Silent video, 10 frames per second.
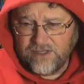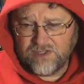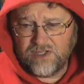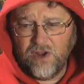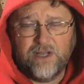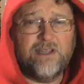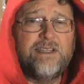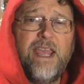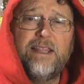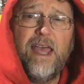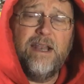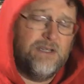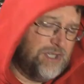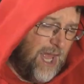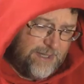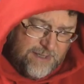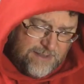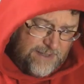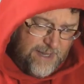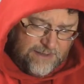I just started to take that, and John did
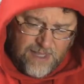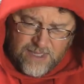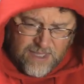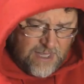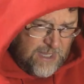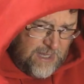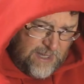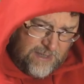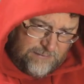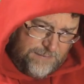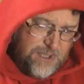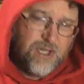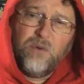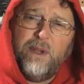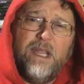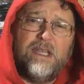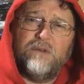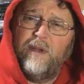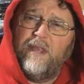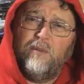the same thing. He's fishing the
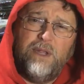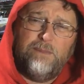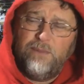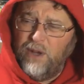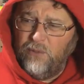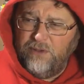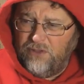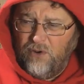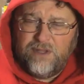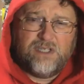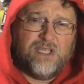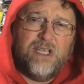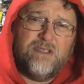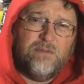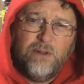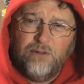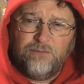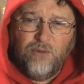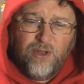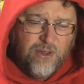weeds with it. We throw these jigs in
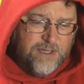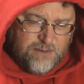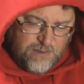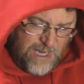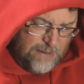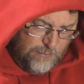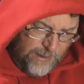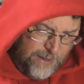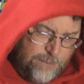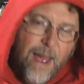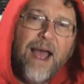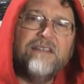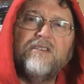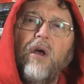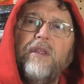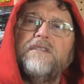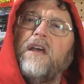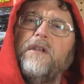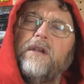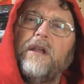milfoil and lily pads and all these
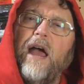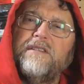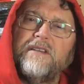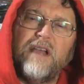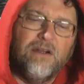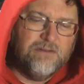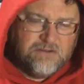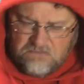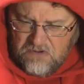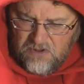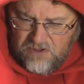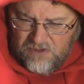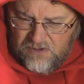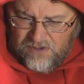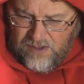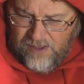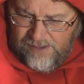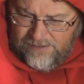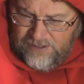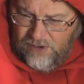other kinds of cover.
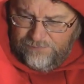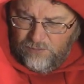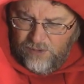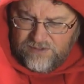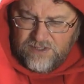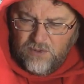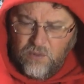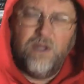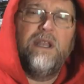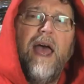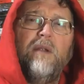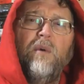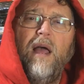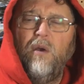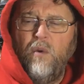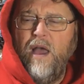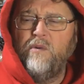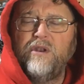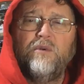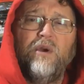And, you know, if it works in the wood that well, why
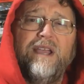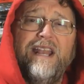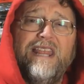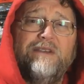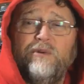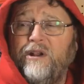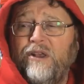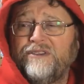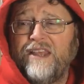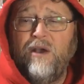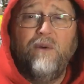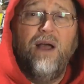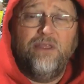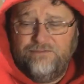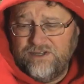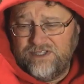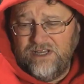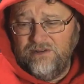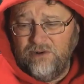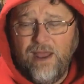wouldn't it work anywhere else that well? The fish
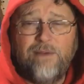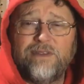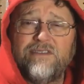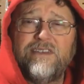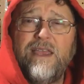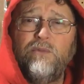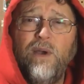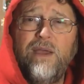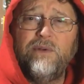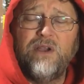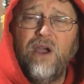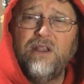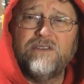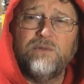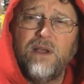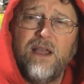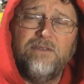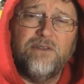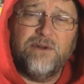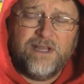seem to grab it the same way regardless of what
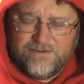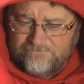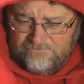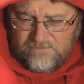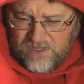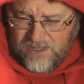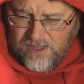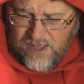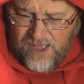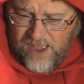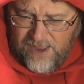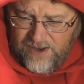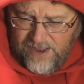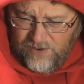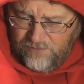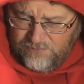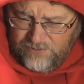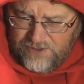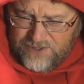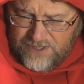cover they're in. And I don't
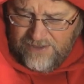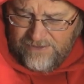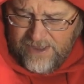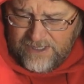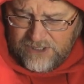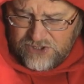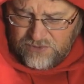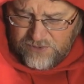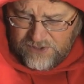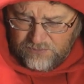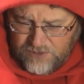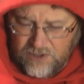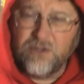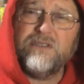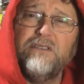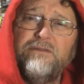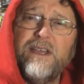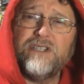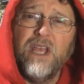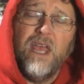really think I've had an issue with losing
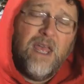fish.